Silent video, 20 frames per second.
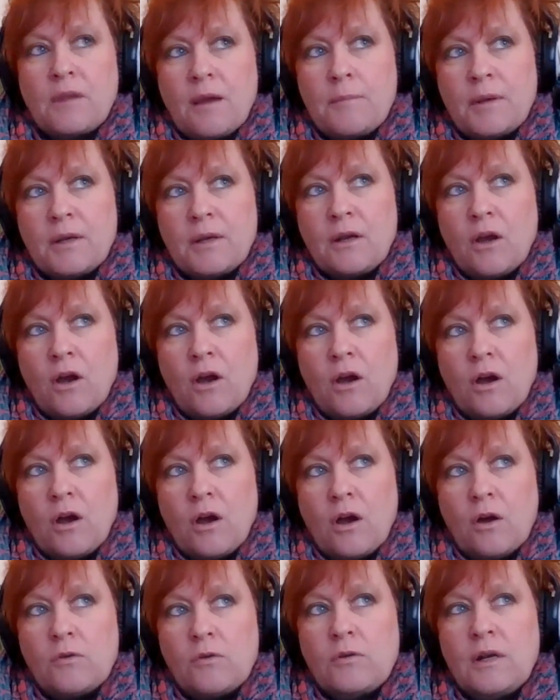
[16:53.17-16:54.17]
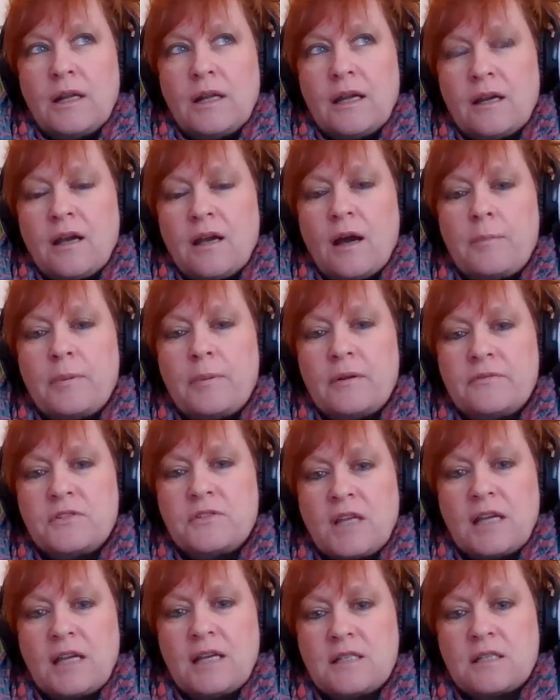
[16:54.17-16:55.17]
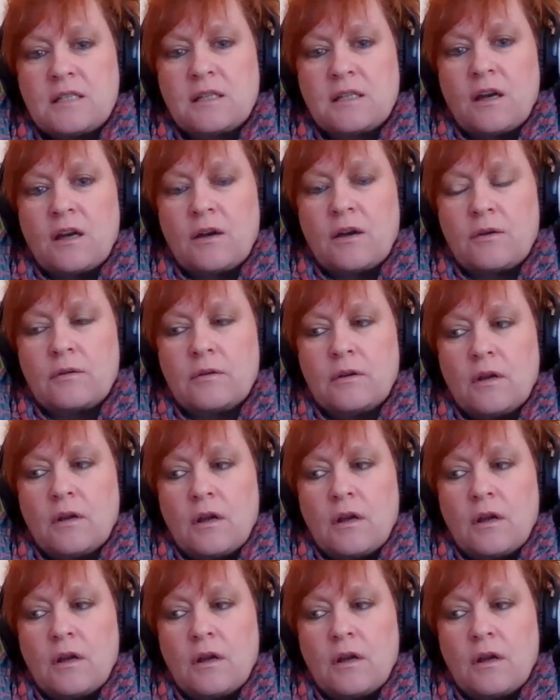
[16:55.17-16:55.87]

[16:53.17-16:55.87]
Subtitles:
But only a couple of days ago,